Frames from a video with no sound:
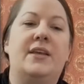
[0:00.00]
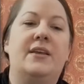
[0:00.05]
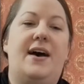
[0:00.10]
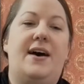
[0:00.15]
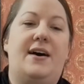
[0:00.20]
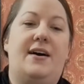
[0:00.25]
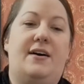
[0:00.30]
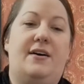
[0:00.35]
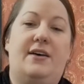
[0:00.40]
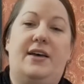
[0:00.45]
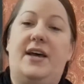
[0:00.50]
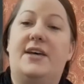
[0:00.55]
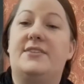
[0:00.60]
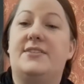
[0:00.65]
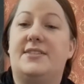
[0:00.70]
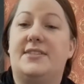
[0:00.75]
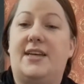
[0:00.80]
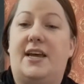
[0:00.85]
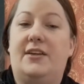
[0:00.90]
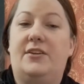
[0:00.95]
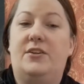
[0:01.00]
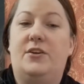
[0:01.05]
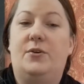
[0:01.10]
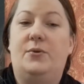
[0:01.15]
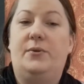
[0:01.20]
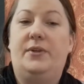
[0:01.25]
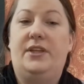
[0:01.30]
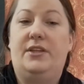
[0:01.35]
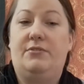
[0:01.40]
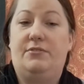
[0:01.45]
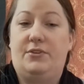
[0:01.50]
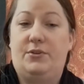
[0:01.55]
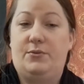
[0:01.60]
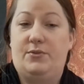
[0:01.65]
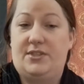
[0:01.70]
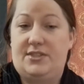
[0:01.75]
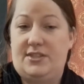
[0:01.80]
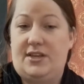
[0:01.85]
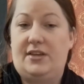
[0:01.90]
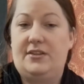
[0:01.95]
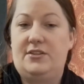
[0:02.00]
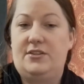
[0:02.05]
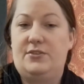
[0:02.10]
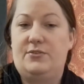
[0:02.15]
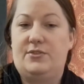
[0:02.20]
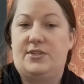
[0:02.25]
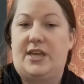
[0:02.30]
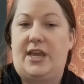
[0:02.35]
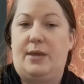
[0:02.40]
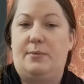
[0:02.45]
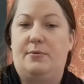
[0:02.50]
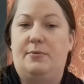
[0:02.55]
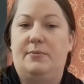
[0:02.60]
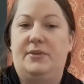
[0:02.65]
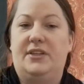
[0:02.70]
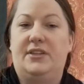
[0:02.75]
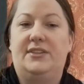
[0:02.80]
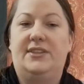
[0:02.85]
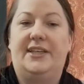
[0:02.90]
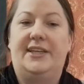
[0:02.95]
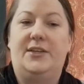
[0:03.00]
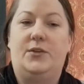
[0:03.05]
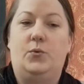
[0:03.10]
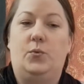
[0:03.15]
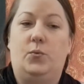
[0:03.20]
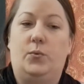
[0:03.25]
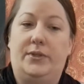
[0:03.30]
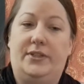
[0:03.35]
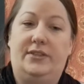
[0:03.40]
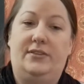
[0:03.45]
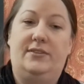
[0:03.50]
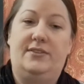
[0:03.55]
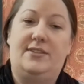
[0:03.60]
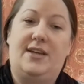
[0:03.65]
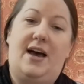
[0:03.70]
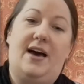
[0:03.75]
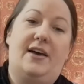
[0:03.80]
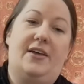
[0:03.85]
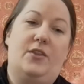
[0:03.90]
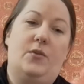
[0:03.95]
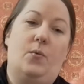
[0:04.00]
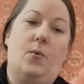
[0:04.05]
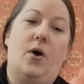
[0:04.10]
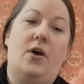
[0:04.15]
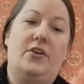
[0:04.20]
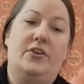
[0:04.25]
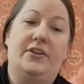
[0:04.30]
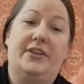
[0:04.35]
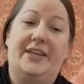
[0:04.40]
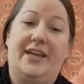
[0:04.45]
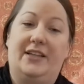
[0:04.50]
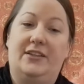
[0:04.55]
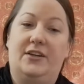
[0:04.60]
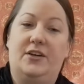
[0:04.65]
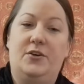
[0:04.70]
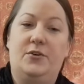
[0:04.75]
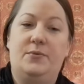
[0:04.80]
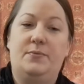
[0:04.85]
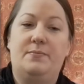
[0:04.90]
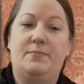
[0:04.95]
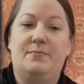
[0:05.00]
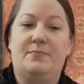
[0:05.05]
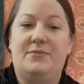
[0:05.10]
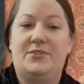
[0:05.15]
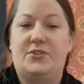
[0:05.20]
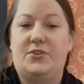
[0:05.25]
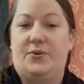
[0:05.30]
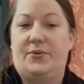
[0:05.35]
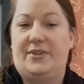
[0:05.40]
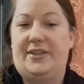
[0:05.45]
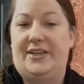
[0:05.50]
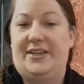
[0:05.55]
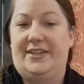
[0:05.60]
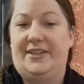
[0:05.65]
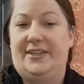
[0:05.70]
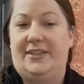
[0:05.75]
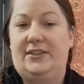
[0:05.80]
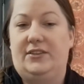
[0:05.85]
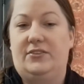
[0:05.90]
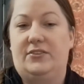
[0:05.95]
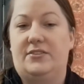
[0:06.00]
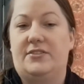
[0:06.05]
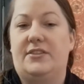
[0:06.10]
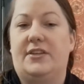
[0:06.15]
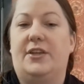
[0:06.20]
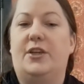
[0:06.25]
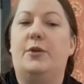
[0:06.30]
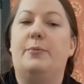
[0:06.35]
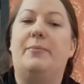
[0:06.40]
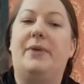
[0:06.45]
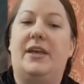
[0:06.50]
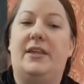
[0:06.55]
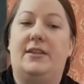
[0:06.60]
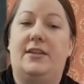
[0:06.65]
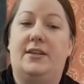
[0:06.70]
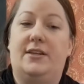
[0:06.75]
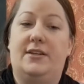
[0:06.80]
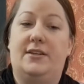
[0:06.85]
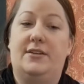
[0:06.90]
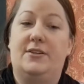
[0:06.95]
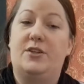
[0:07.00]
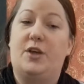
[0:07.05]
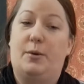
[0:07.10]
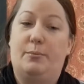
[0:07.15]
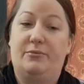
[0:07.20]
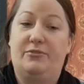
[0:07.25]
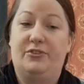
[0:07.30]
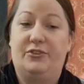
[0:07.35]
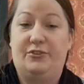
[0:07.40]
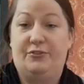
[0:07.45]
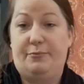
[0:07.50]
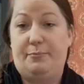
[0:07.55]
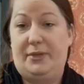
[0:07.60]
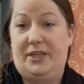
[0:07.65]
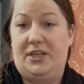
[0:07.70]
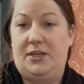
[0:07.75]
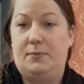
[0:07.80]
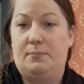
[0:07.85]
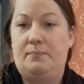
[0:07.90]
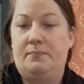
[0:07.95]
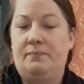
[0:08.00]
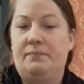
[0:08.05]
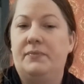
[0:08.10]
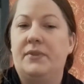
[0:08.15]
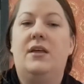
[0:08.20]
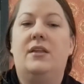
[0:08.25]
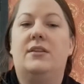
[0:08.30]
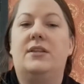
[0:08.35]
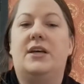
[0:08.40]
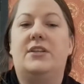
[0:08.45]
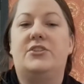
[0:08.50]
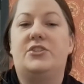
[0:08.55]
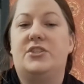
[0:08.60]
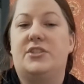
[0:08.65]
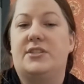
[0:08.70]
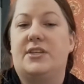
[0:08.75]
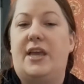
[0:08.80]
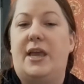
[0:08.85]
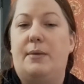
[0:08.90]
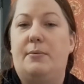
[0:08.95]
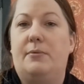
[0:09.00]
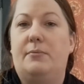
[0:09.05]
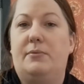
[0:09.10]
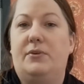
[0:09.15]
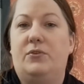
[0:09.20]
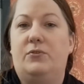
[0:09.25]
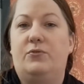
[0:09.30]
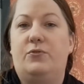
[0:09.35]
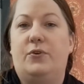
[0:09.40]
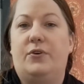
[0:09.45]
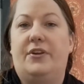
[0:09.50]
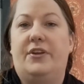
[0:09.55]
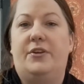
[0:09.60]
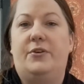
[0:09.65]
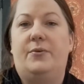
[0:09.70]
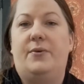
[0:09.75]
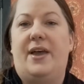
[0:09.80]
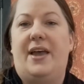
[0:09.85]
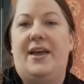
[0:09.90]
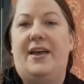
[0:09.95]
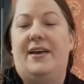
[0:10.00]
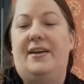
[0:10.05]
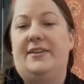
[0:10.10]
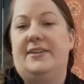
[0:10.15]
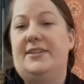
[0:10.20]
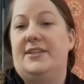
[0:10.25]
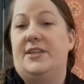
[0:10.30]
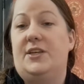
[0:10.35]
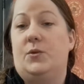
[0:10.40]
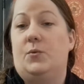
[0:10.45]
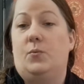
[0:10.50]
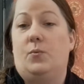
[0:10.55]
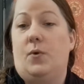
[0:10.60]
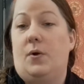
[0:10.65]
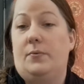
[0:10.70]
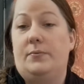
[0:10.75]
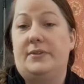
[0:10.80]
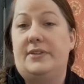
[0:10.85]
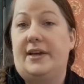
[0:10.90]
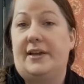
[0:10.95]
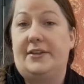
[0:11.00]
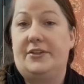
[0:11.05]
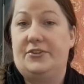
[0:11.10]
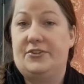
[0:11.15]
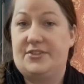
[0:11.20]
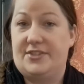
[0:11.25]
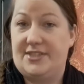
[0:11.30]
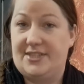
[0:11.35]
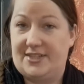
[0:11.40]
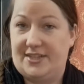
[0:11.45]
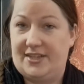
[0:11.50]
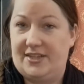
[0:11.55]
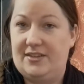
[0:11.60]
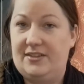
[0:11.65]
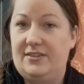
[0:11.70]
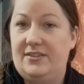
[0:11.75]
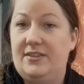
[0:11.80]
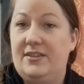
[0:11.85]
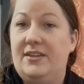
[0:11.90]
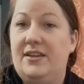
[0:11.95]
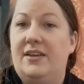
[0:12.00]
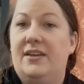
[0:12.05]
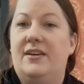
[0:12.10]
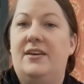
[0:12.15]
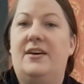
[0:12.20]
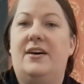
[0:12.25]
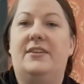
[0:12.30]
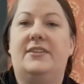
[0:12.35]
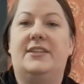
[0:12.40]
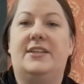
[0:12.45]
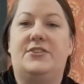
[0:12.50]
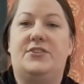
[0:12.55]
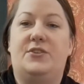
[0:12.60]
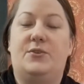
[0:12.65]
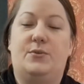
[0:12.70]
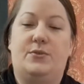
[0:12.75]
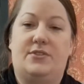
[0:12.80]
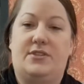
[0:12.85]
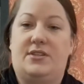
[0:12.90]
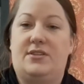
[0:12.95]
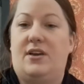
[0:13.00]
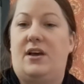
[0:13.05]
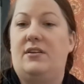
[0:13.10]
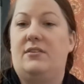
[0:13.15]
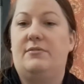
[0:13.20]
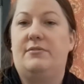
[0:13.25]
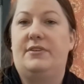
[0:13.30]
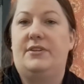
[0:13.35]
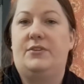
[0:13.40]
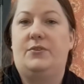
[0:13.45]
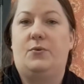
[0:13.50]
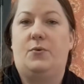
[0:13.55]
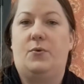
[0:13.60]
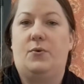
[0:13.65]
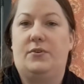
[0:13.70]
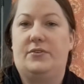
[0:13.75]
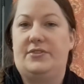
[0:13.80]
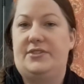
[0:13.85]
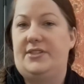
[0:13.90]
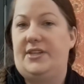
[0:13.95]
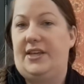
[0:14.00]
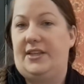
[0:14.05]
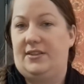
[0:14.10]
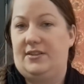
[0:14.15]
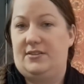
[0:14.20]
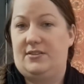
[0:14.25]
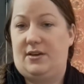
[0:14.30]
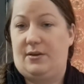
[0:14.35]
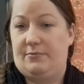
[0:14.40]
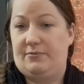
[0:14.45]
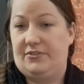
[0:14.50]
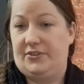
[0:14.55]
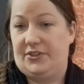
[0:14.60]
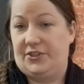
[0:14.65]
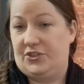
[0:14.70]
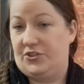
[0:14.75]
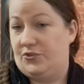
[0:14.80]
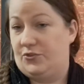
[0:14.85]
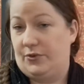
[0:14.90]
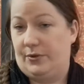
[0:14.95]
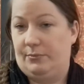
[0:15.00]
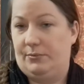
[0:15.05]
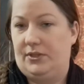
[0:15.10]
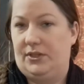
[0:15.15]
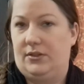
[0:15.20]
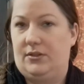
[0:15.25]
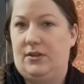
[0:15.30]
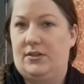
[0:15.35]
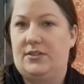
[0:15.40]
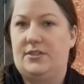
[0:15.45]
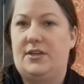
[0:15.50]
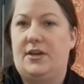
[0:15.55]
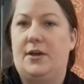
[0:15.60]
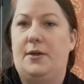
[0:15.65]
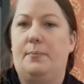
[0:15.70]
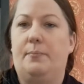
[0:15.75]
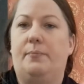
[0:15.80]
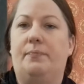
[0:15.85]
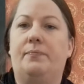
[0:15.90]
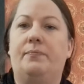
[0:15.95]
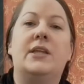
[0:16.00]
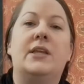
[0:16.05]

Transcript: As a side note, if you decide to use chamomile, it will dye the water yellow so that it looks like you're bathing in a tub full of pee. That's just chamomile for you, and it won't dye your skin unless you use a ton of it or stay in the tub for an extremely long time.